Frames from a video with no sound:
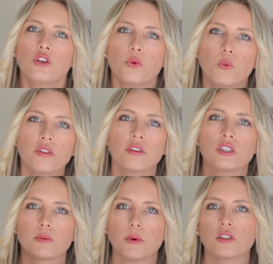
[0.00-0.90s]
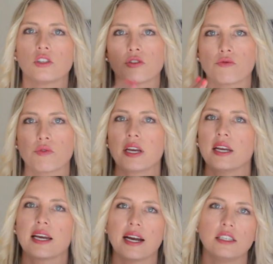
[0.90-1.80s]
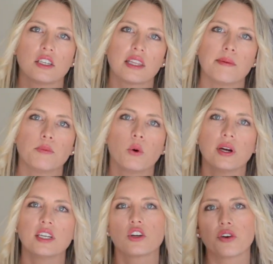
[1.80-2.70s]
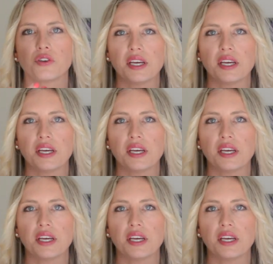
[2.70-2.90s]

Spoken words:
You want the sponsor to re-engage at that point and go,